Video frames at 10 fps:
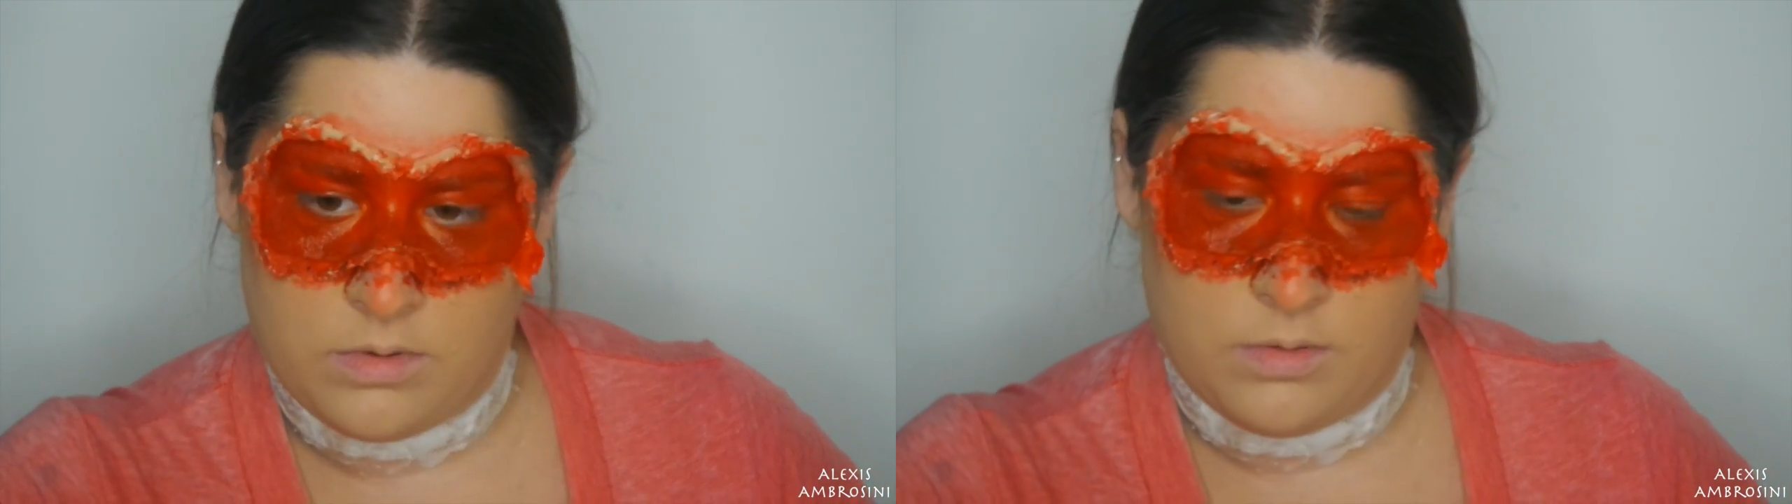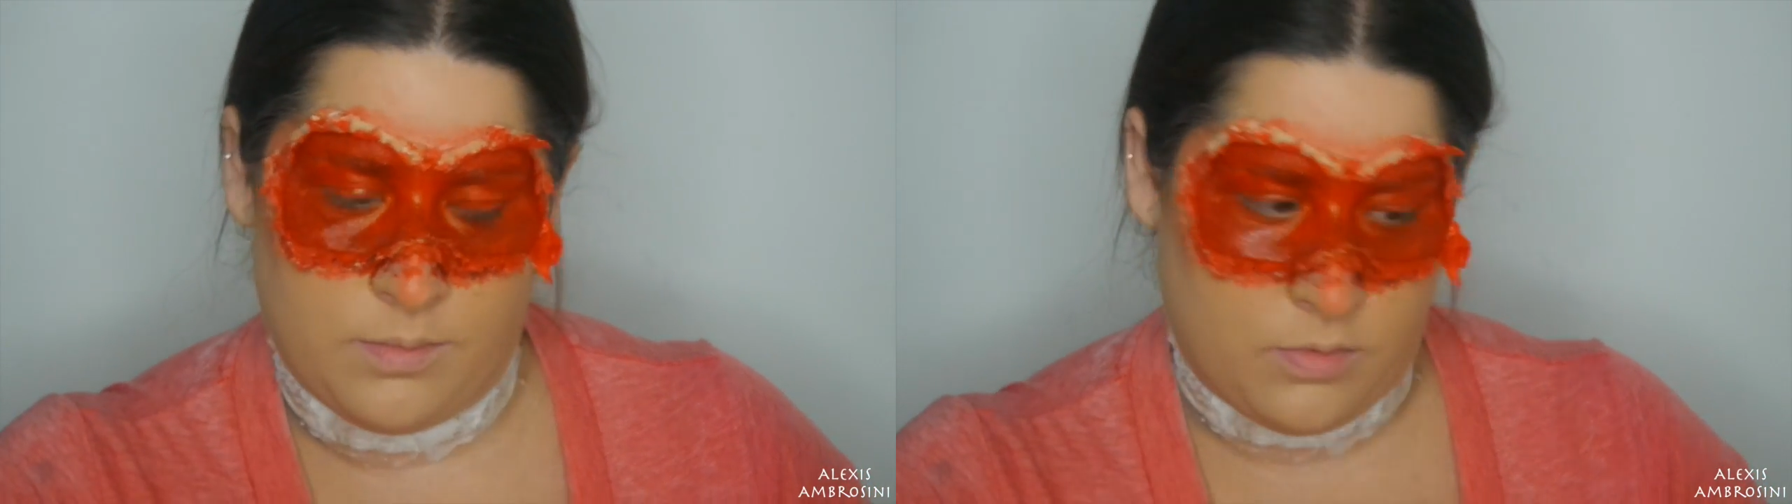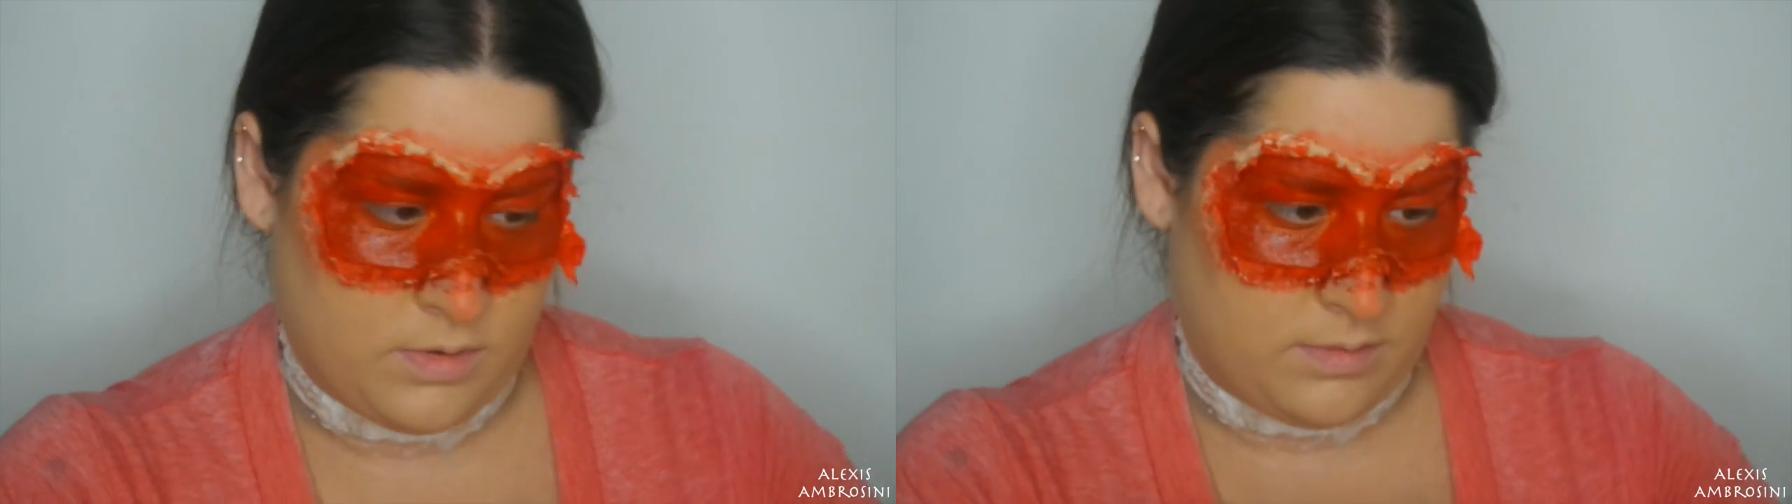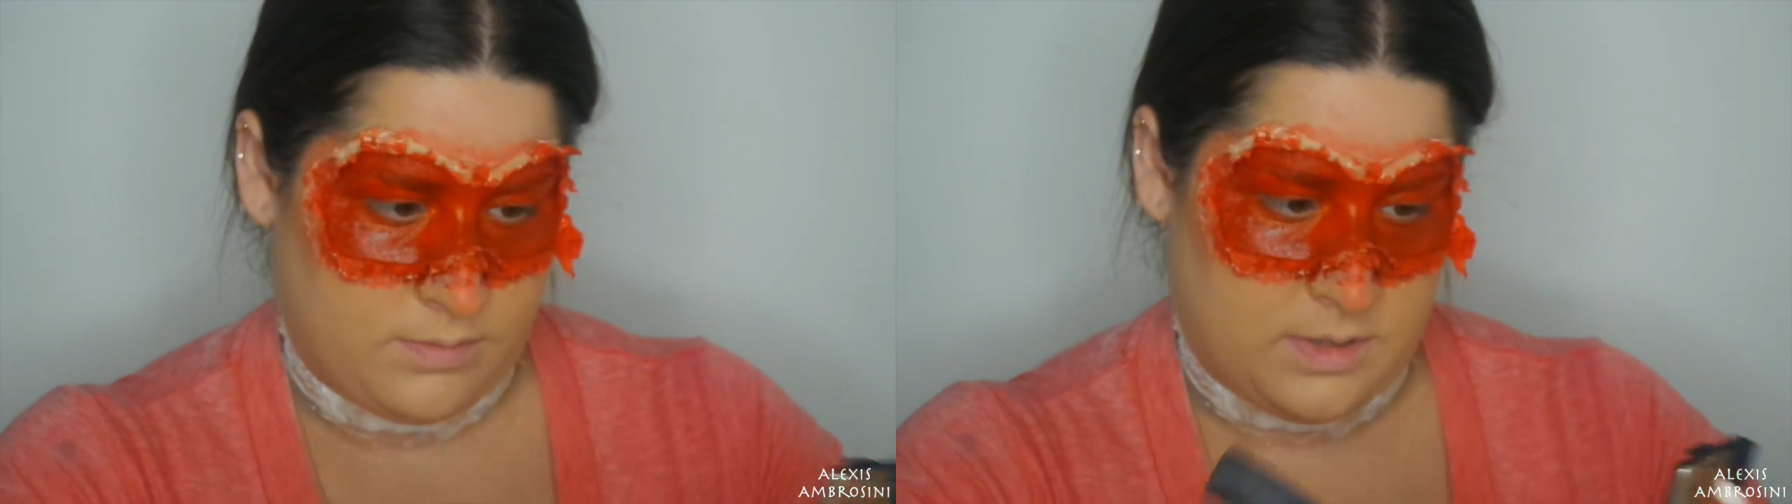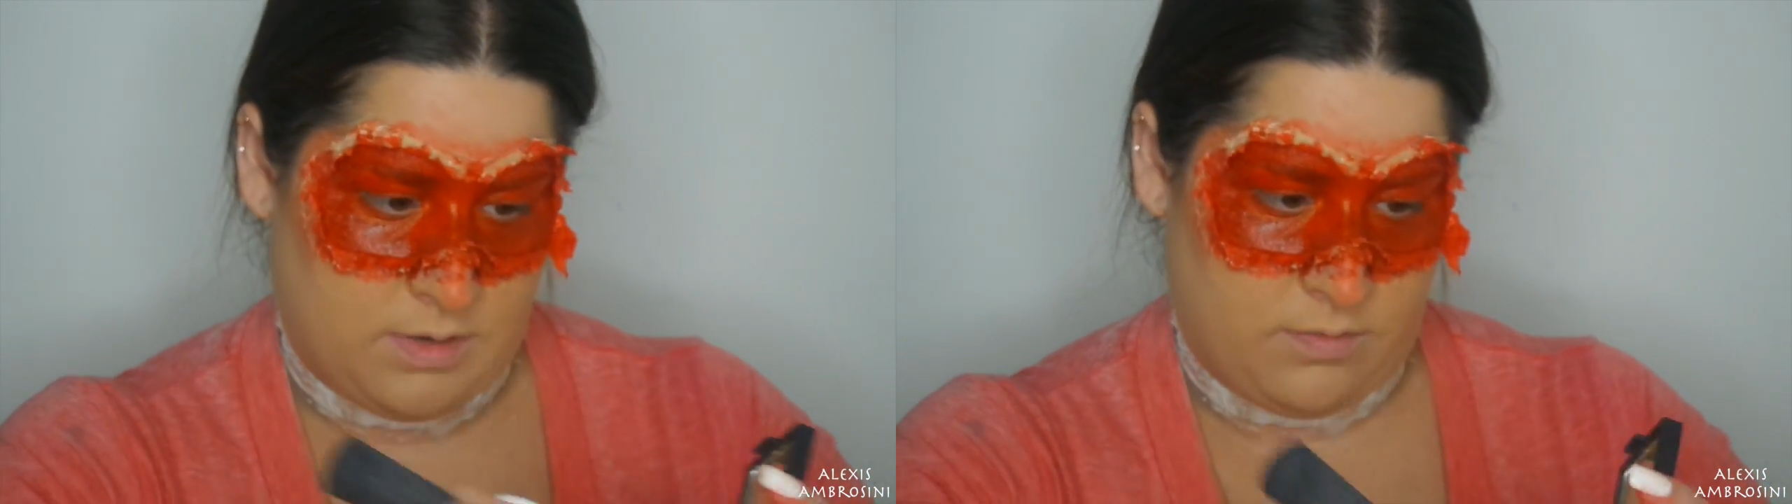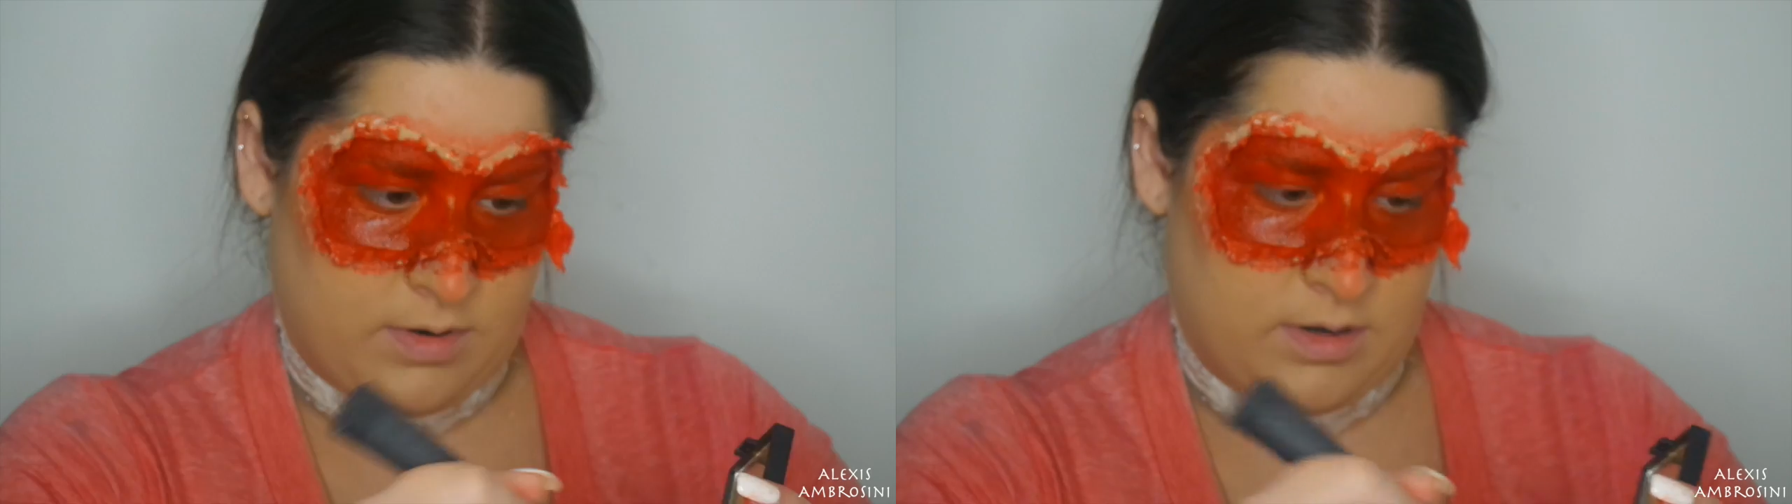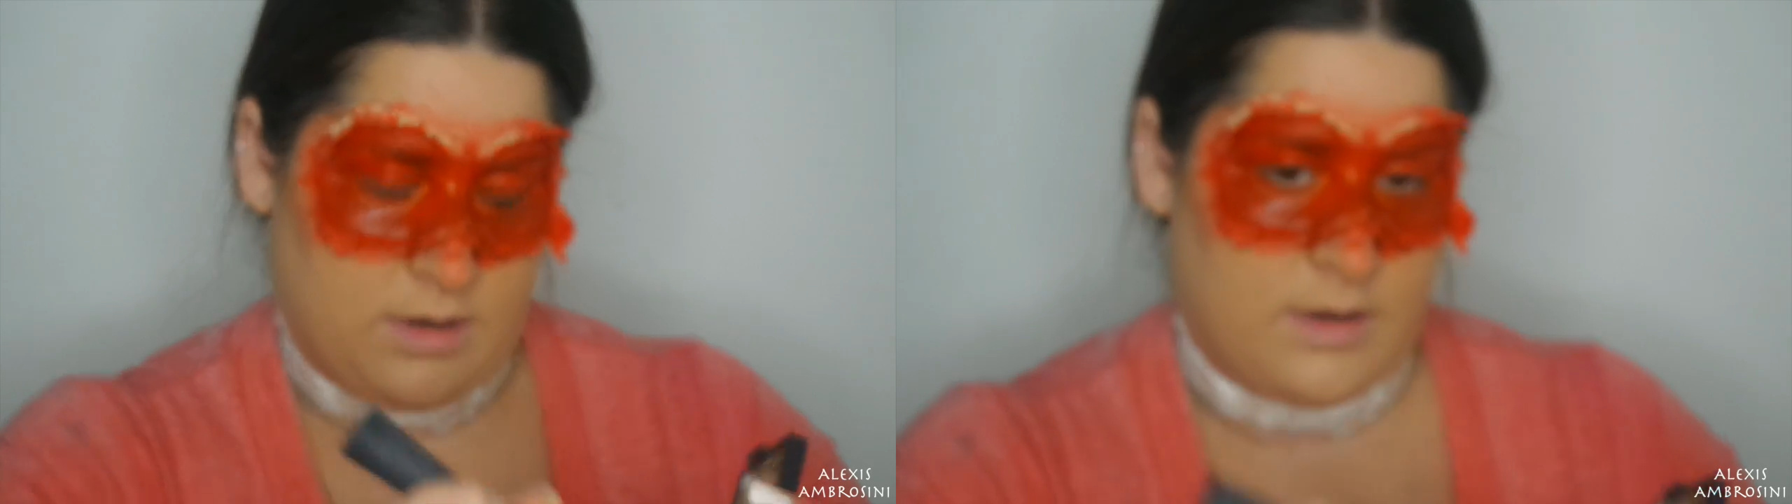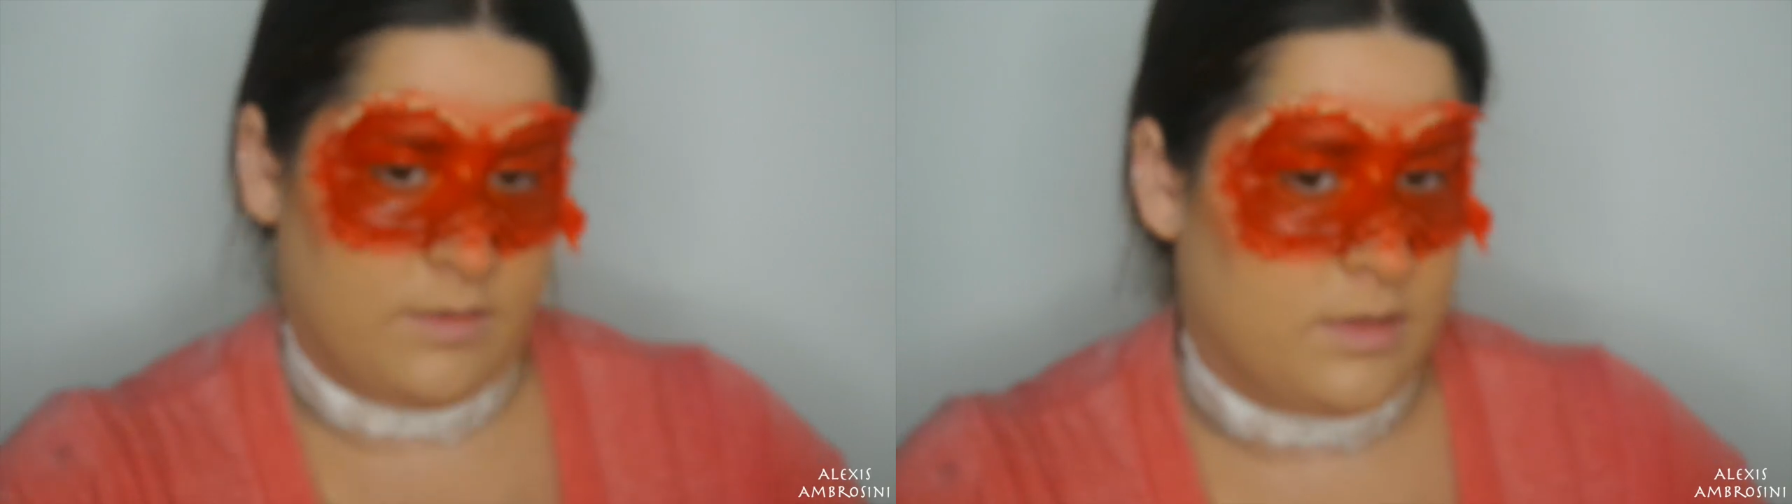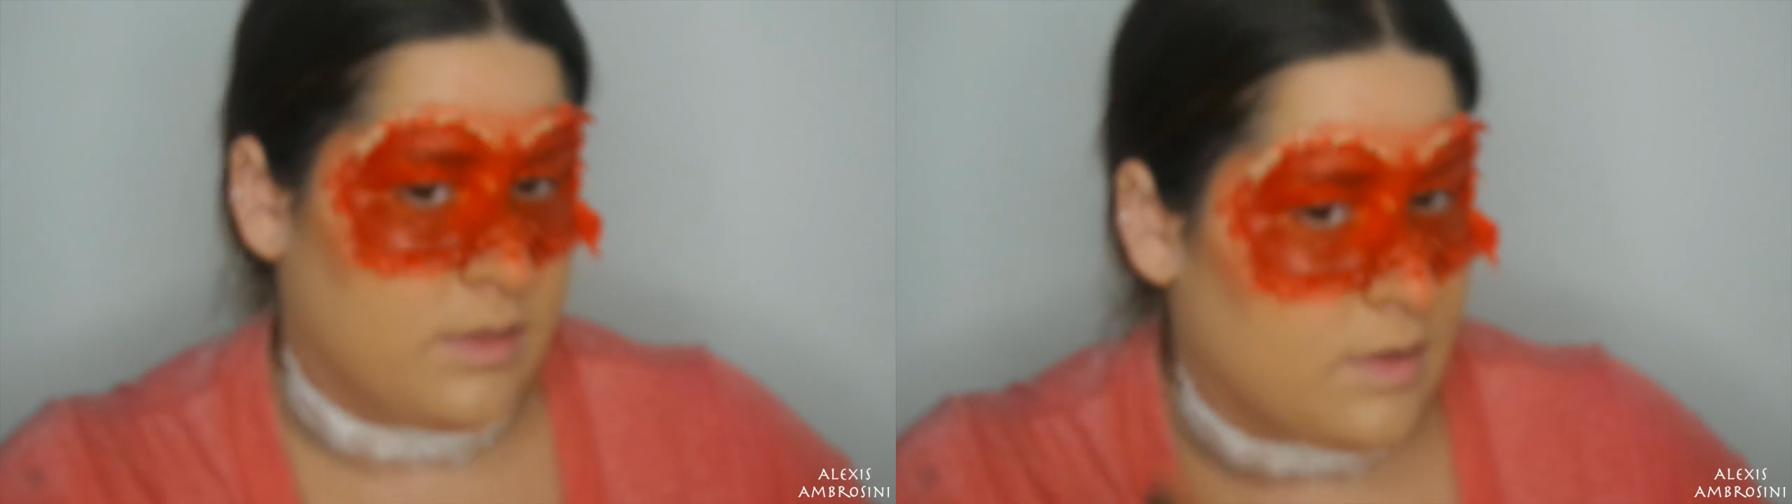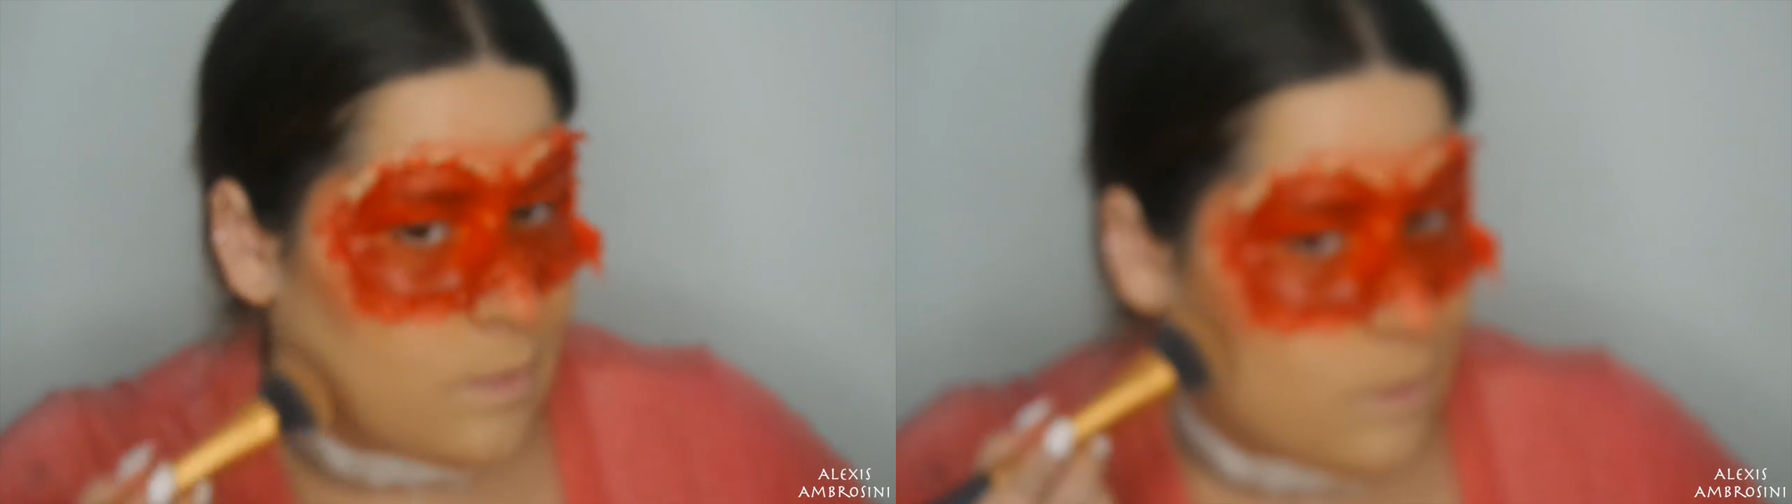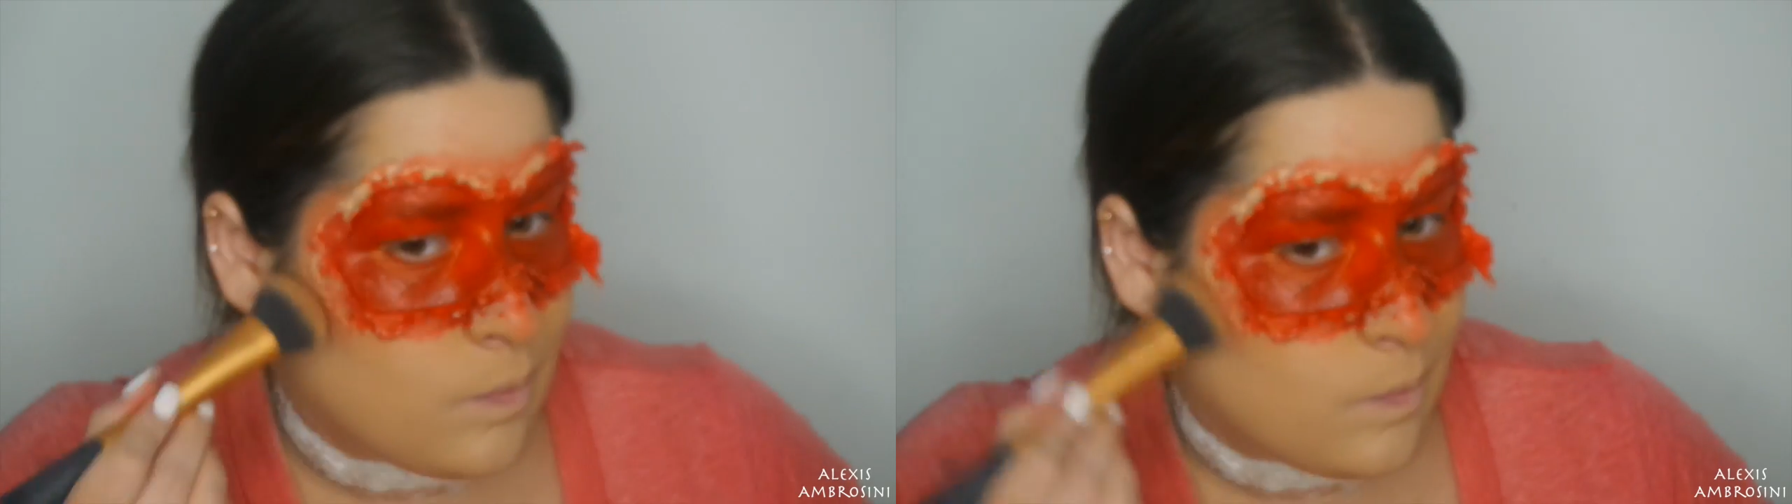Oh boy, I'm getting red on everything.